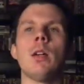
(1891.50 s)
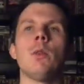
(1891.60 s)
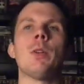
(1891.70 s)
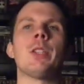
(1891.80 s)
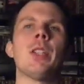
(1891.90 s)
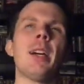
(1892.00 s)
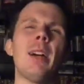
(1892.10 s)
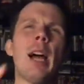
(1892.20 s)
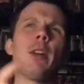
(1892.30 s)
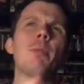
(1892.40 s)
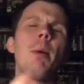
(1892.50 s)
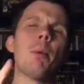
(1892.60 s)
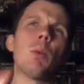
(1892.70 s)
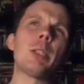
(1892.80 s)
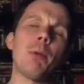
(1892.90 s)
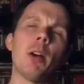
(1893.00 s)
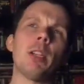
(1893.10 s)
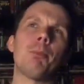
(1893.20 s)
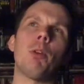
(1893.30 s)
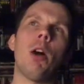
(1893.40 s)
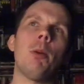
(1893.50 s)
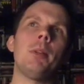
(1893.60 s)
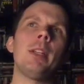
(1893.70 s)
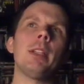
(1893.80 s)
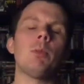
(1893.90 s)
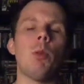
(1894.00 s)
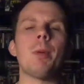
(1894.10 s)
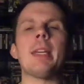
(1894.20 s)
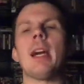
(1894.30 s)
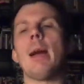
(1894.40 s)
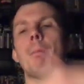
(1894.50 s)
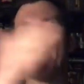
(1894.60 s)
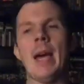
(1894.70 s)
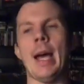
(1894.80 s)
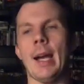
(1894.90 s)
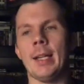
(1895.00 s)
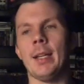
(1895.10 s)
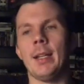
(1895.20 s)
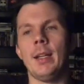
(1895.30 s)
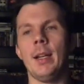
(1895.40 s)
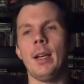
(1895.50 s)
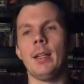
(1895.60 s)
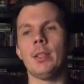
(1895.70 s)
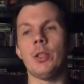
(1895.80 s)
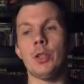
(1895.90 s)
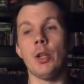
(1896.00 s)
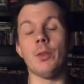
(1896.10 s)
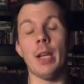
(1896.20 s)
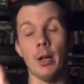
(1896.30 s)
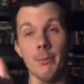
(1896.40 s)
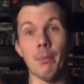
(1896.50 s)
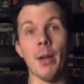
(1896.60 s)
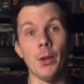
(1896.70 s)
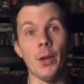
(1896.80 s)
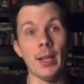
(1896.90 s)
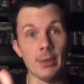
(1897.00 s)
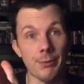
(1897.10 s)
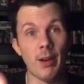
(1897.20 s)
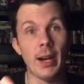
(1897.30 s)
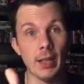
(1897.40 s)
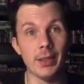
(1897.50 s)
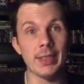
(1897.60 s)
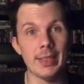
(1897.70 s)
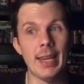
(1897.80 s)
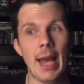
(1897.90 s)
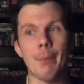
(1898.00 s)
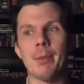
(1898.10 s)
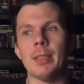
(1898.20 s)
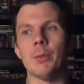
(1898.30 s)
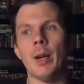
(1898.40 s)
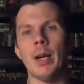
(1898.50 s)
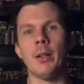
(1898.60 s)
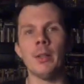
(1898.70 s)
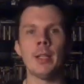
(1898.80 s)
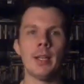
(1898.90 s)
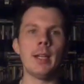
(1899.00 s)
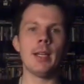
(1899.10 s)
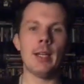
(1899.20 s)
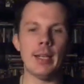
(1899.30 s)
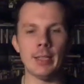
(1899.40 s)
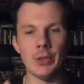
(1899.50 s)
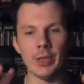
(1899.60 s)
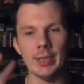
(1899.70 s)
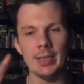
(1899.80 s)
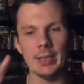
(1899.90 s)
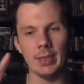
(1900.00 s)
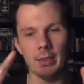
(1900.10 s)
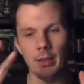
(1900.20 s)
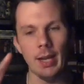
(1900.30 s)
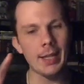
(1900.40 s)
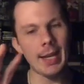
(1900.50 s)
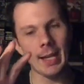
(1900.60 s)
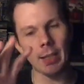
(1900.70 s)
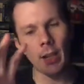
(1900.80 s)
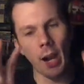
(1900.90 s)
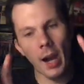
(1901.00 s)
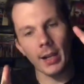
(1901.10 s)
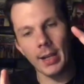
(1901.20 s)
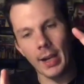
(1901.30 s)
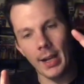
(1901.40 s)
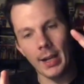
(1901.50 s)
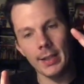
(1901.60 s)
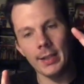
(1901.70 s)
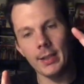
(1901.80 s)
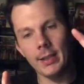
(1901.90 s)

which, I don't remember which part of the prom it is when we cut back to show that her mother has finally snapped as well is just this, again, cockeyed,